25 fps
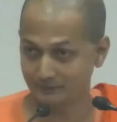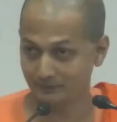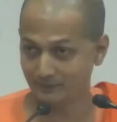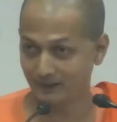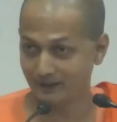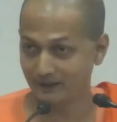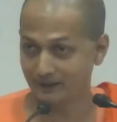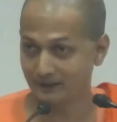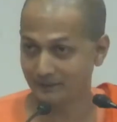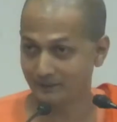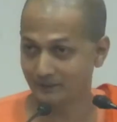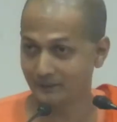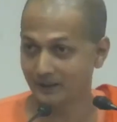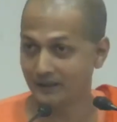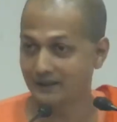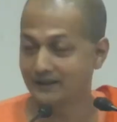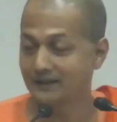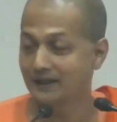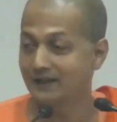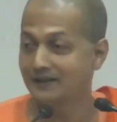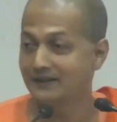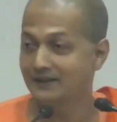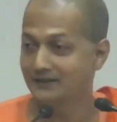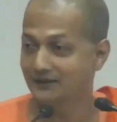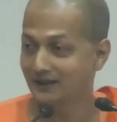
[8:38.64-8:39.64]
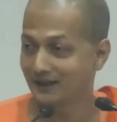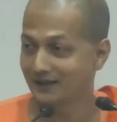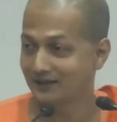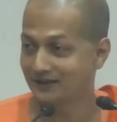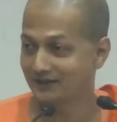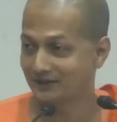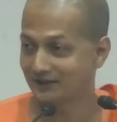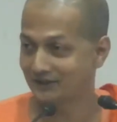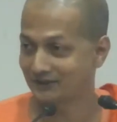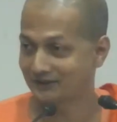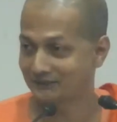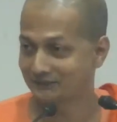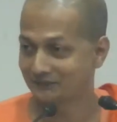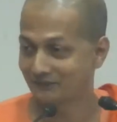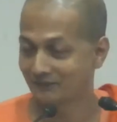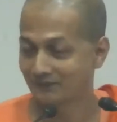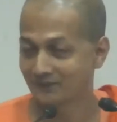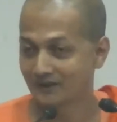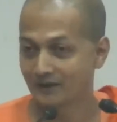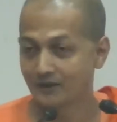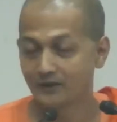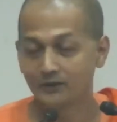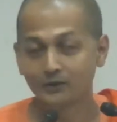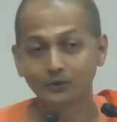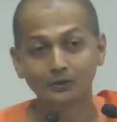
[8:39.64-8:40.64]
by any standards.
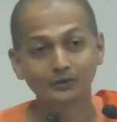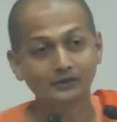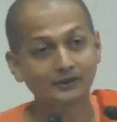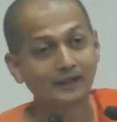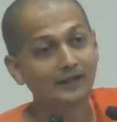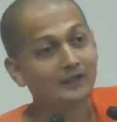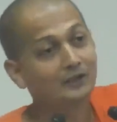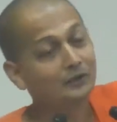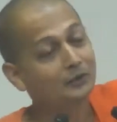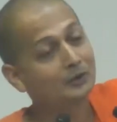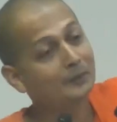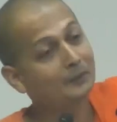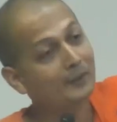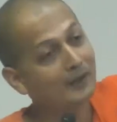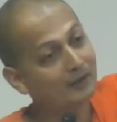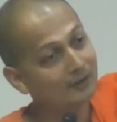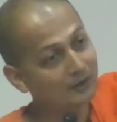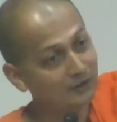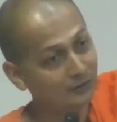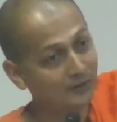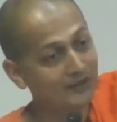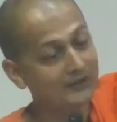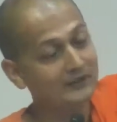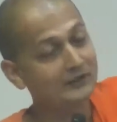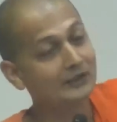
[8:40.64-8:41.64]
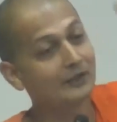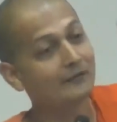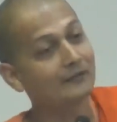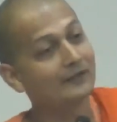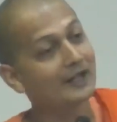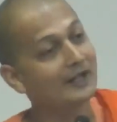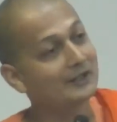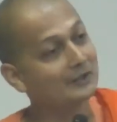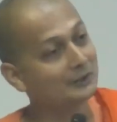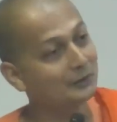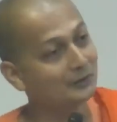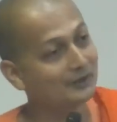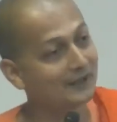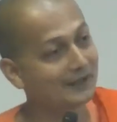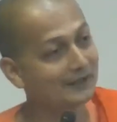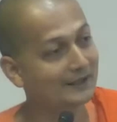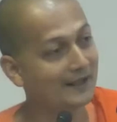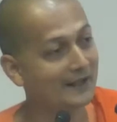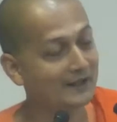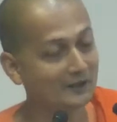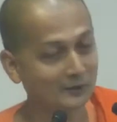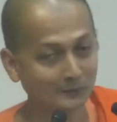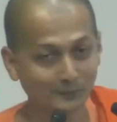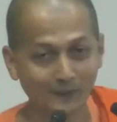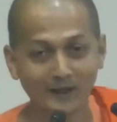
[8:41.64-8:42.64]
So 10 to the power 20 of that you can
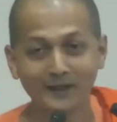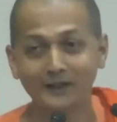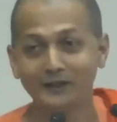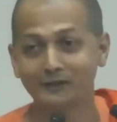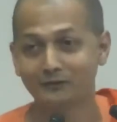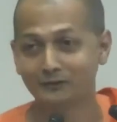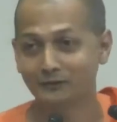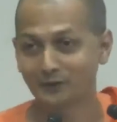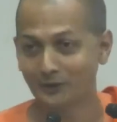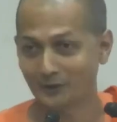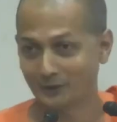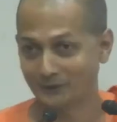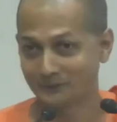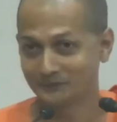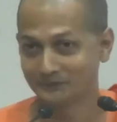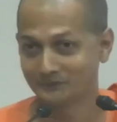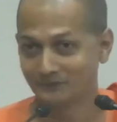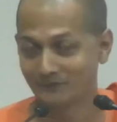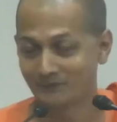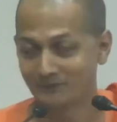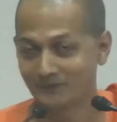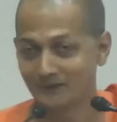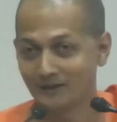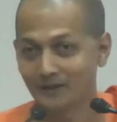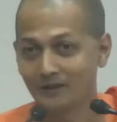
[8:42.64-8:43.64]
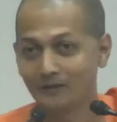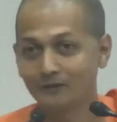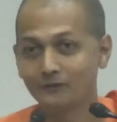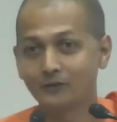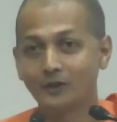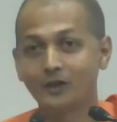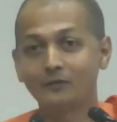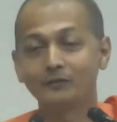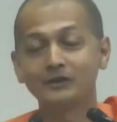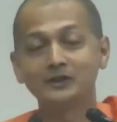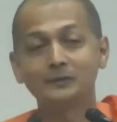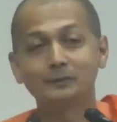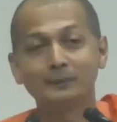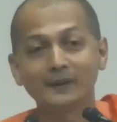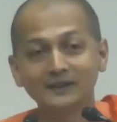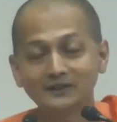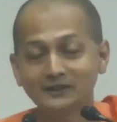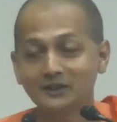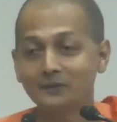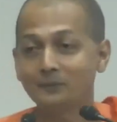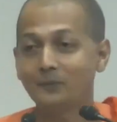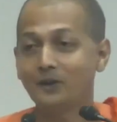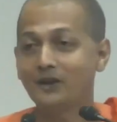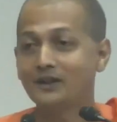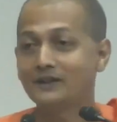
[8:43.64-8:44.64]
aspire for. For with
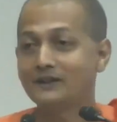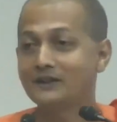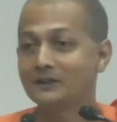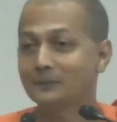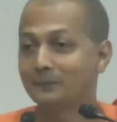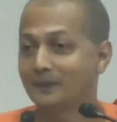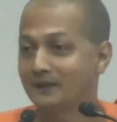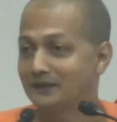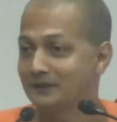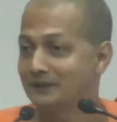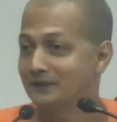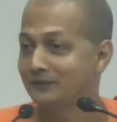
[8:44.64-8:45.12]
better bodies, better